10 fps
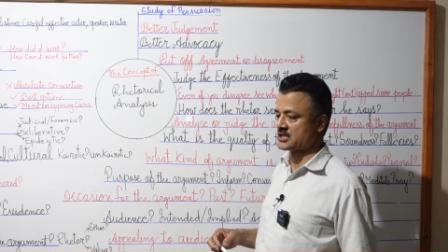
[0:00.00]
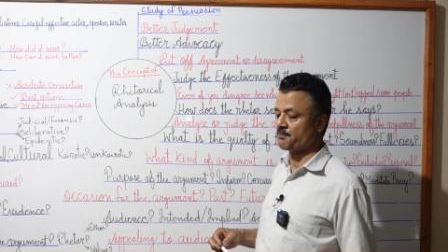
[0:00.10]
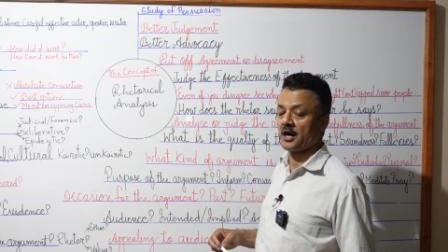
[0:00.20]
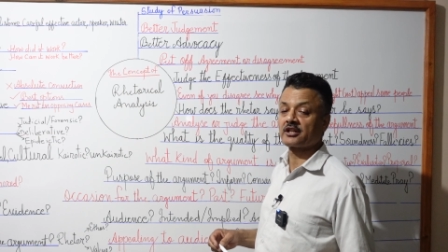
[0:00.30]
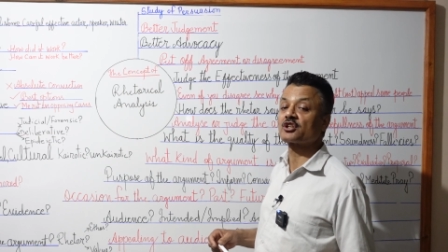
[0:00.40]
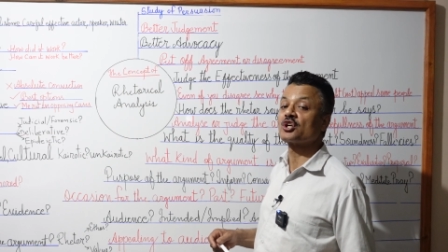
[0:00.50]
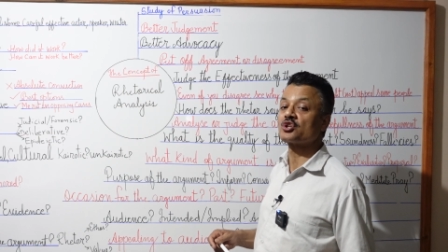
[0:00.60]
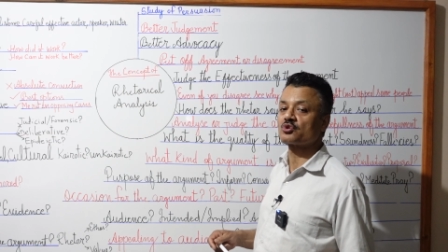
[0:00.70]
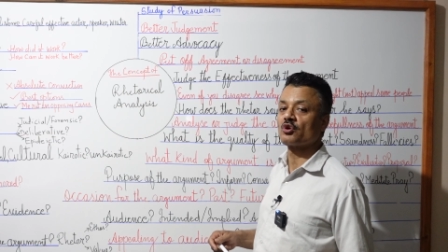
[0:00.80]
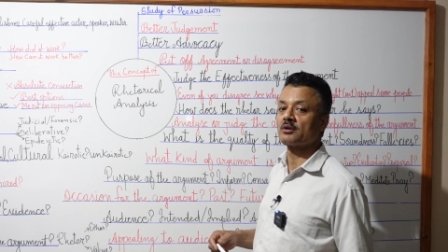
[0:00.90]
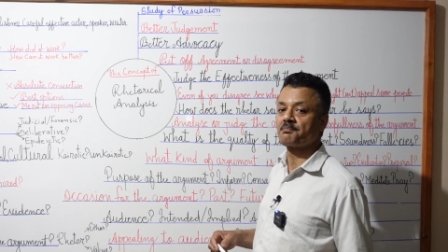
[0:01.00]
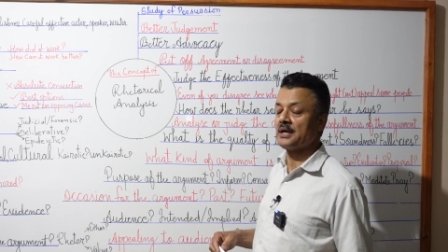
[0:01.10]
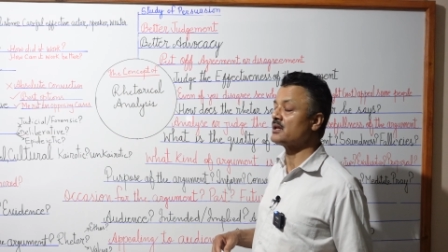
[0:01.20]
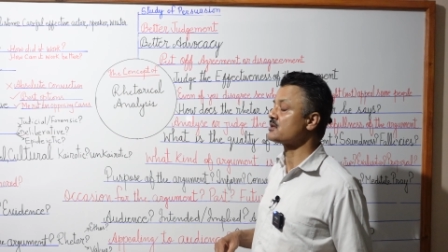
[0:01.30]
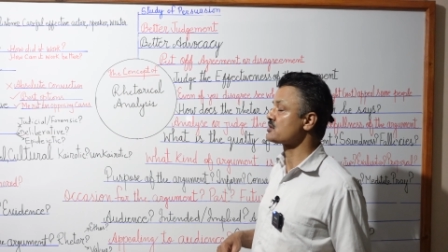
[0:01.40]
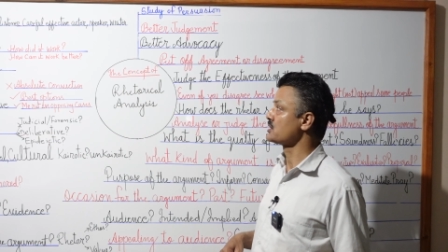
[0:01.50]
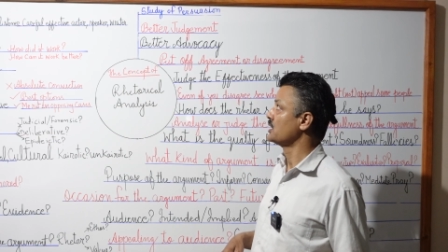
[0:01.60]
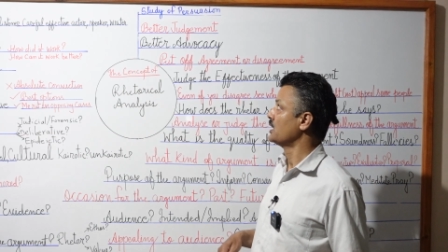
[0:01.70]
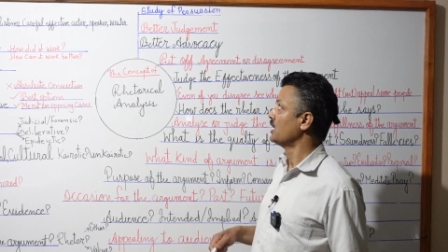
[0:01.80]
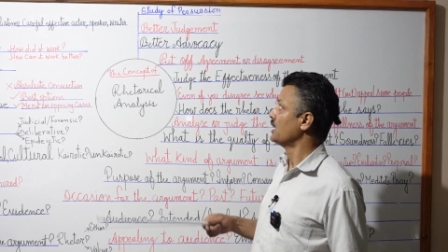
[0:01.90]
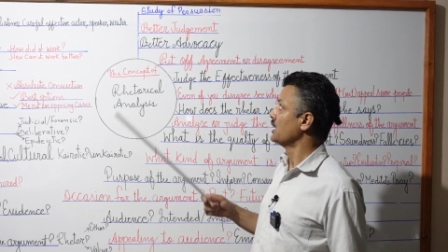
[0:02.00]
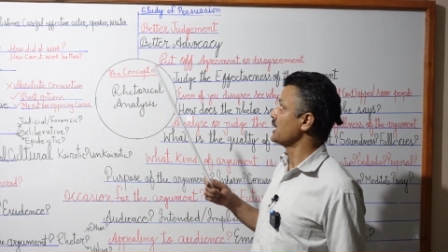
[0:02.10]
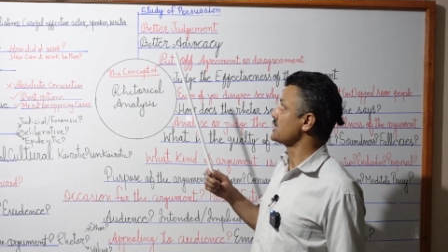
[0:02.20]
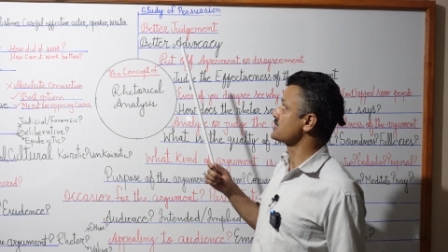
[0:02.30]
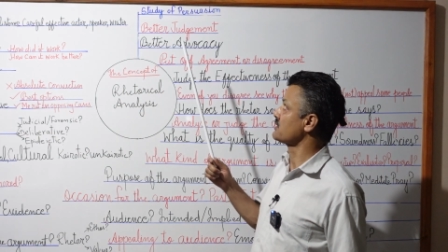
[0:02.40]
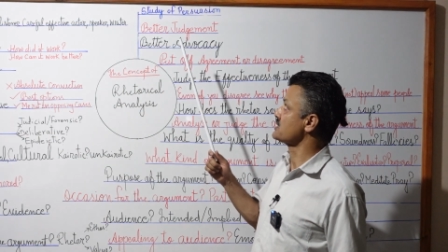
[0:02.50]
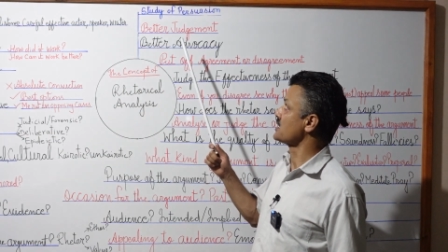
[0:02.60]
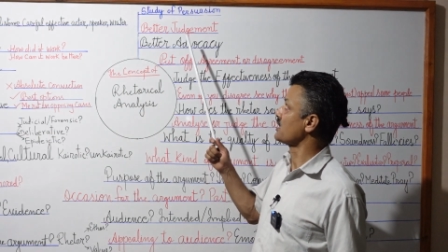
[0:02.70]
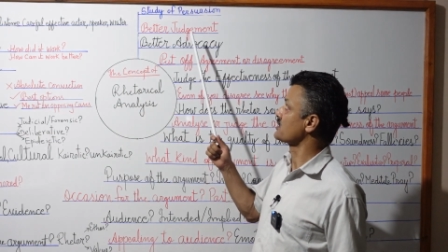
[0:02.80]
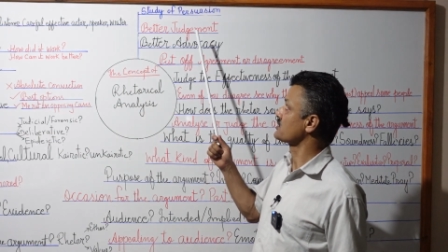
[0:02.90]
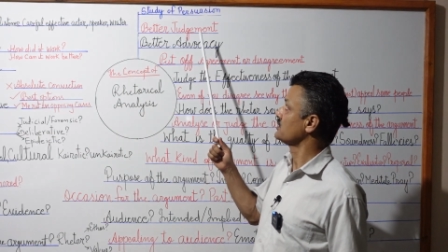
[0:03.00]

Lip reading: birth control pills. As a result,